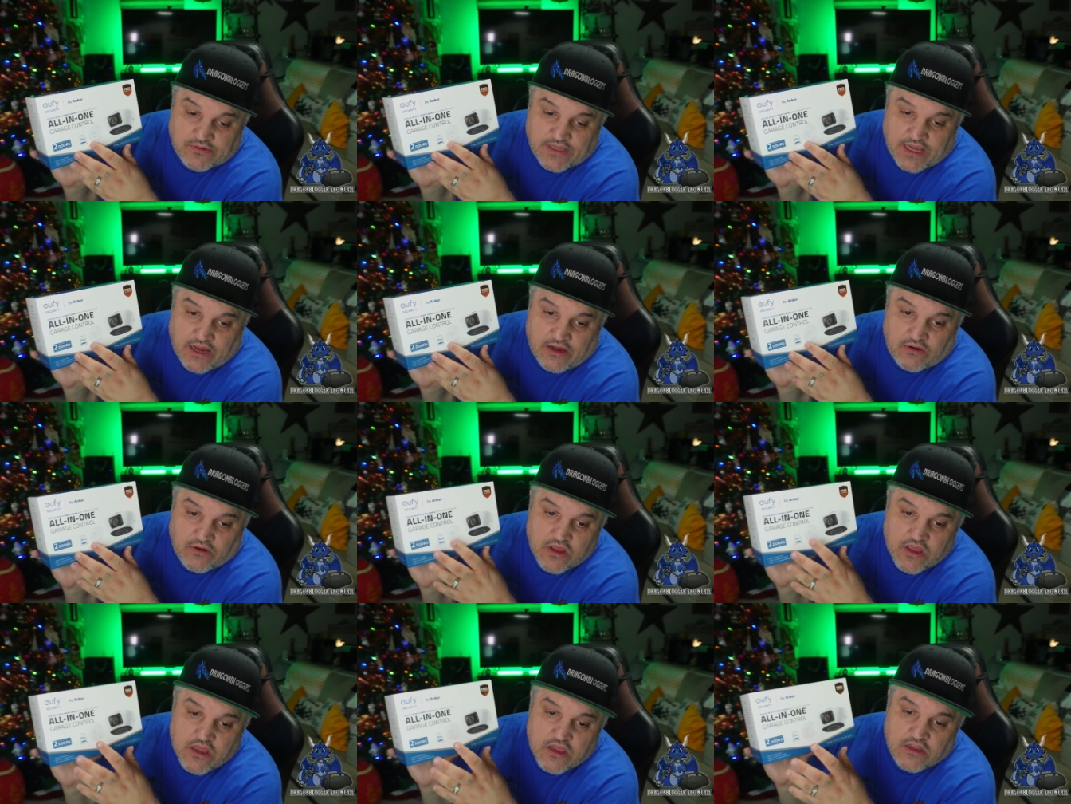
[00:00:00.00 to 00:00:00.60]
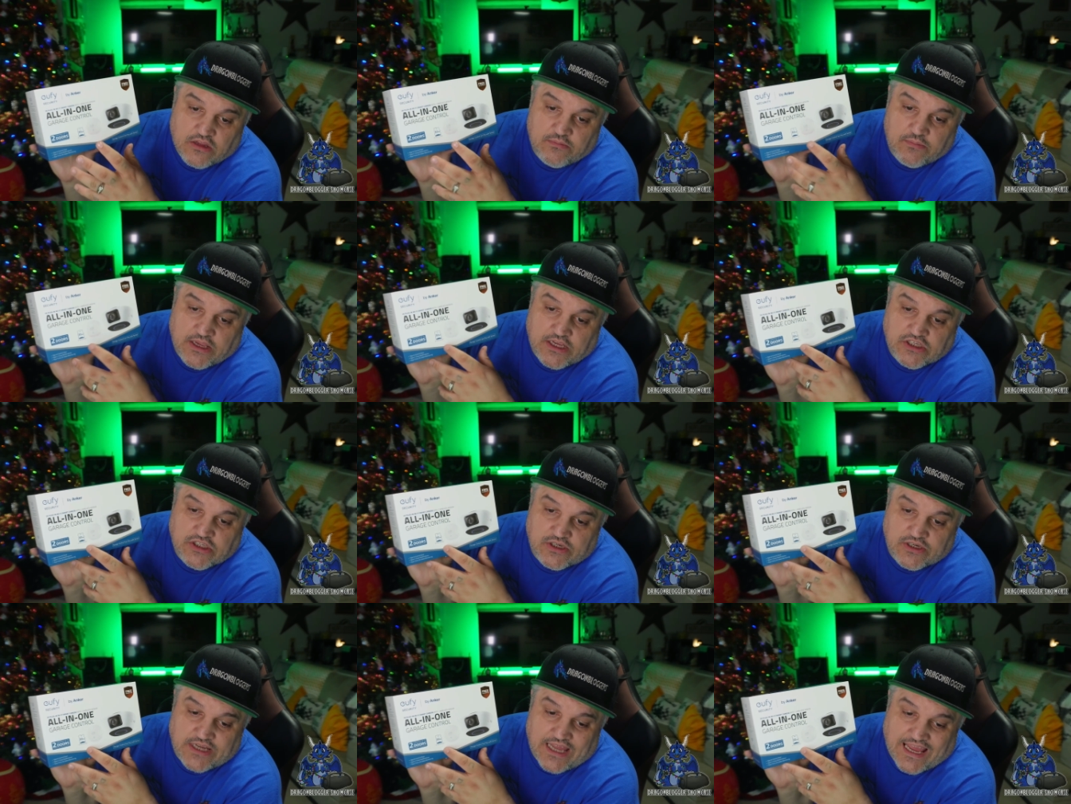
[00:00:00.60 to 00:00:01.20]
Now, make
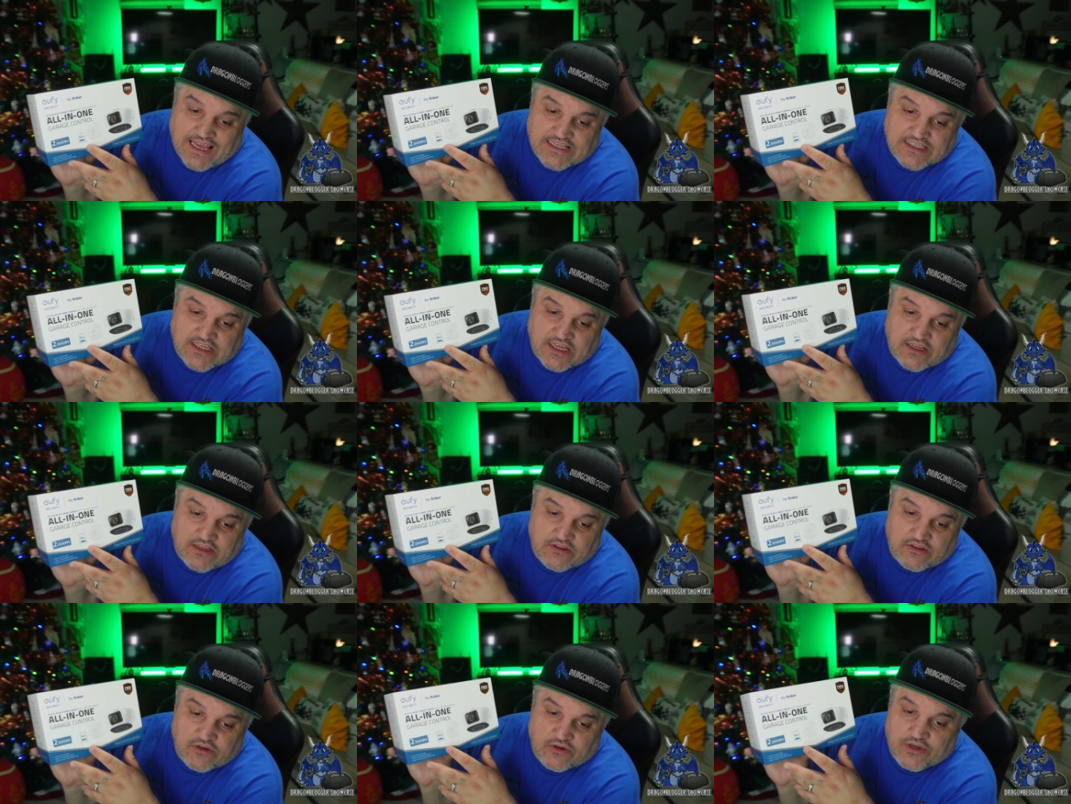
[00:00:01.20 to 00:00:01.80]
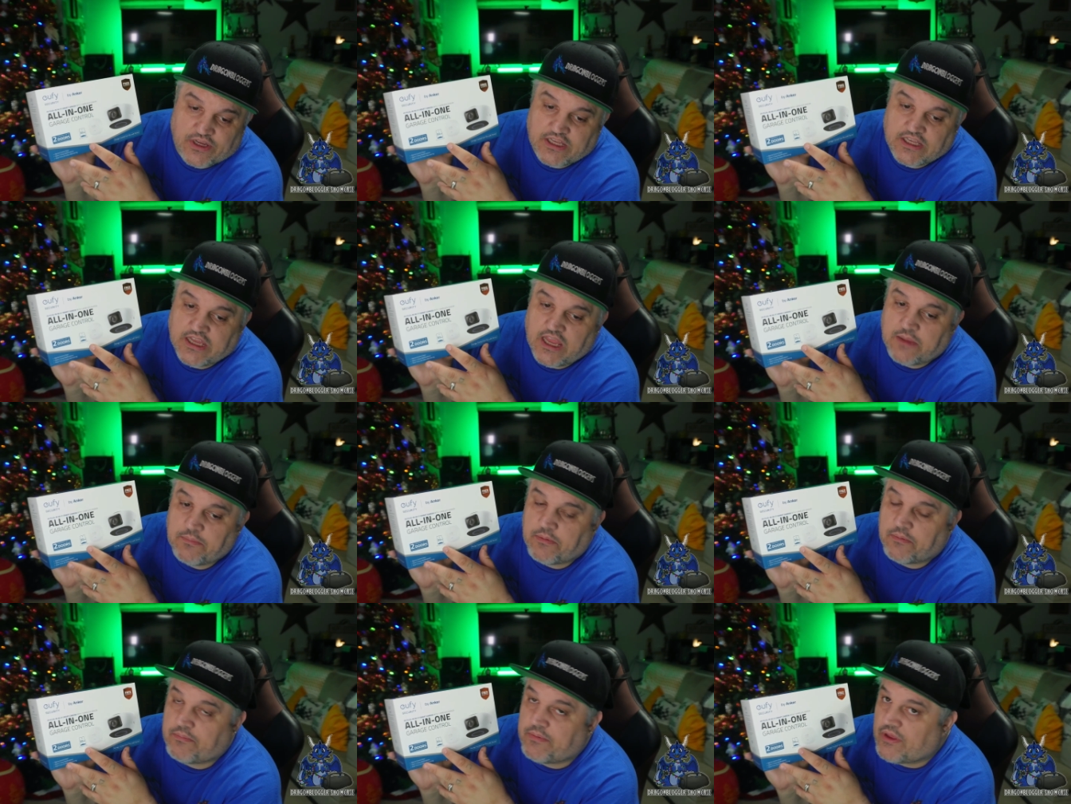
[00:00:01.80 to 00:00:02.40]
sure it has a learning
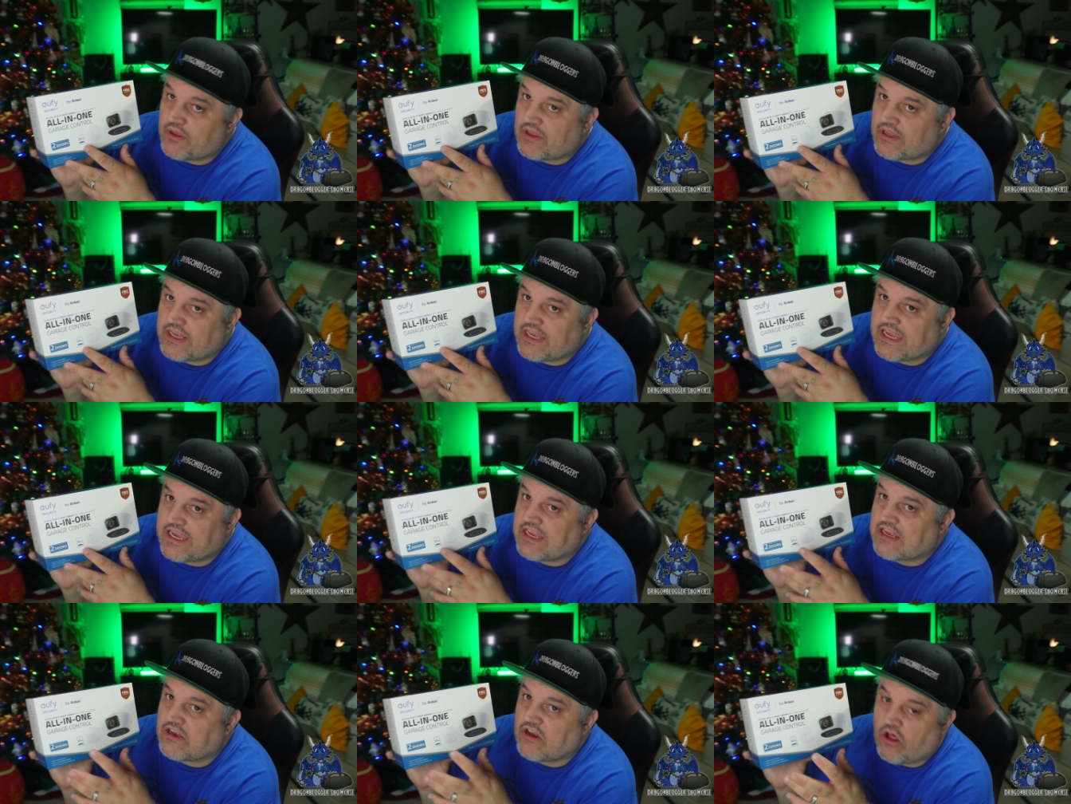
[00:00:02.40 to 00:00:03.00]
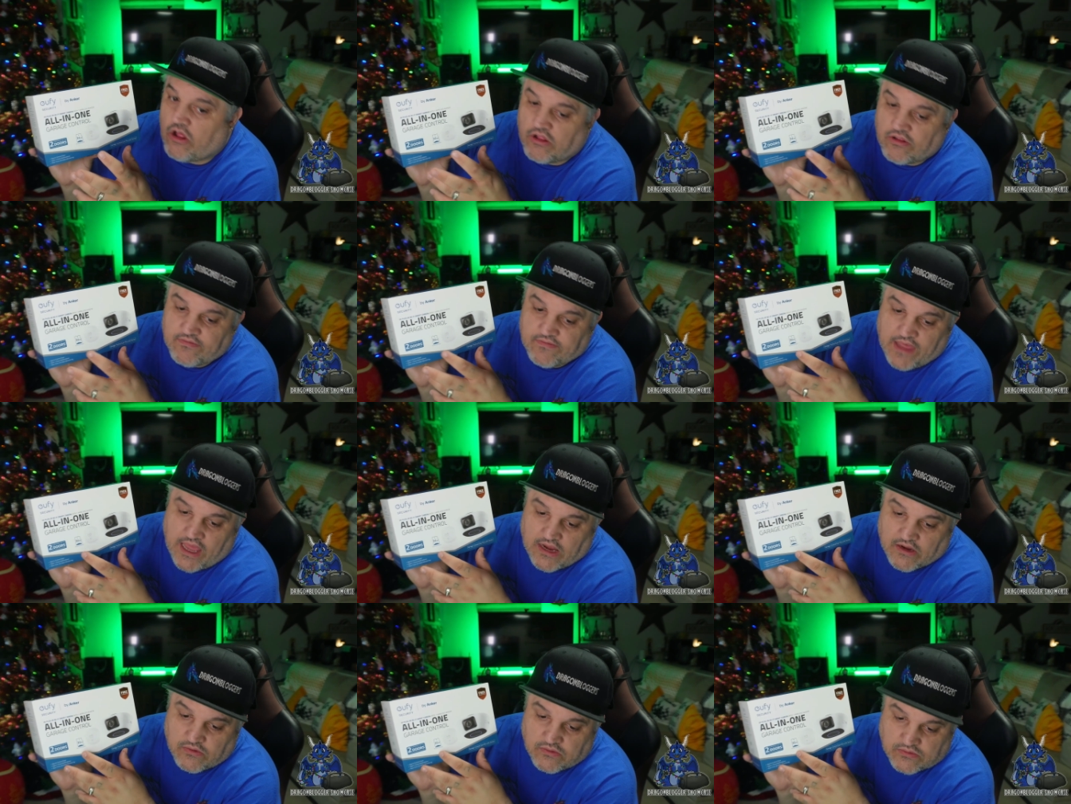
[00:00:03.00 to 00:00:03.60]
capability and all of
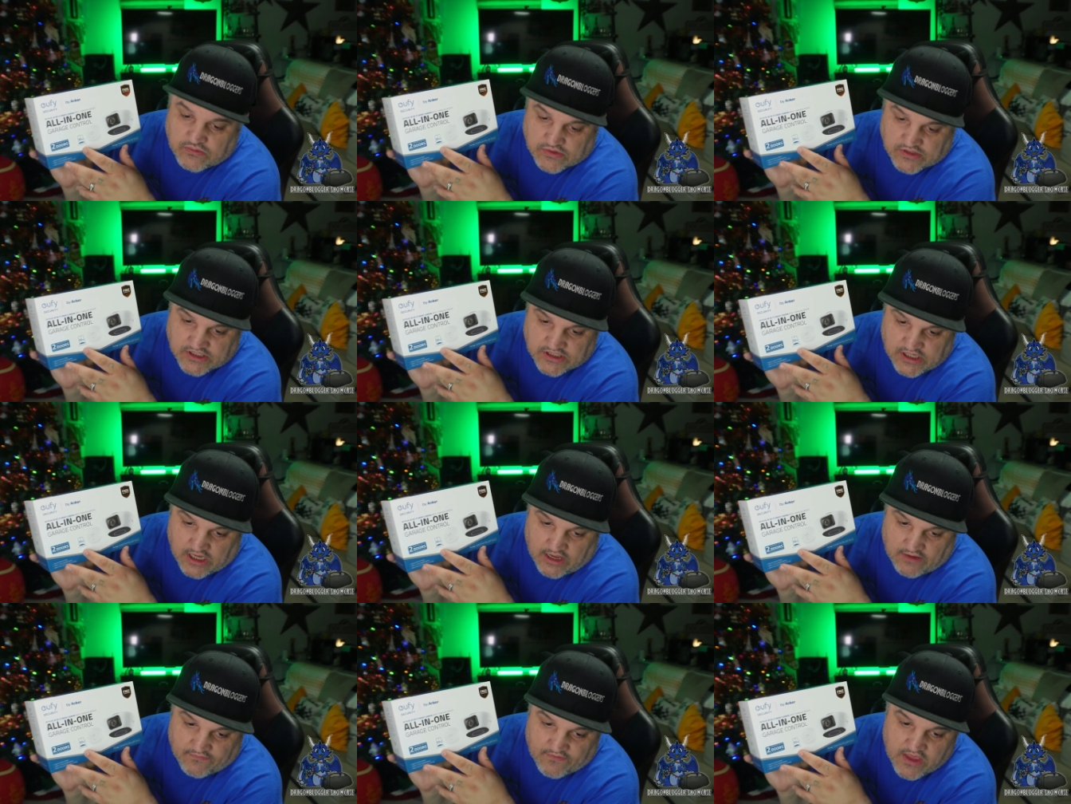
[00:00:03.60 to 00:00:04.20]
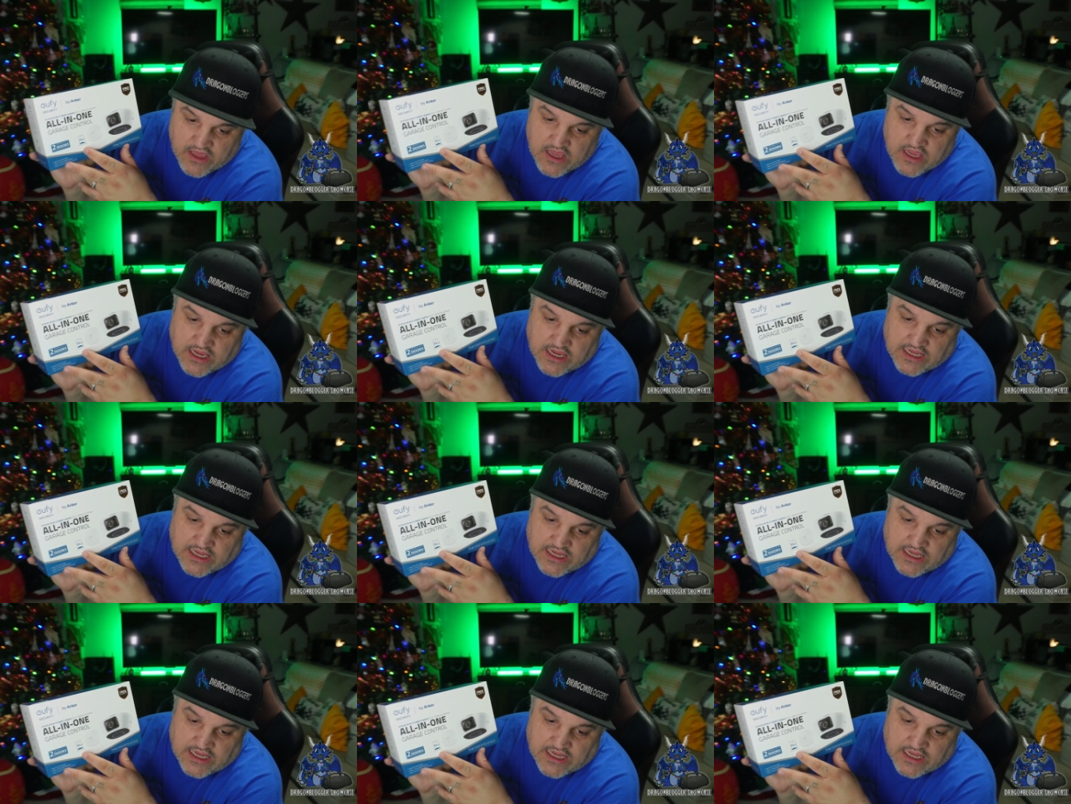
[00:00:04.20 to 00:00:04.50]
that cool stuff.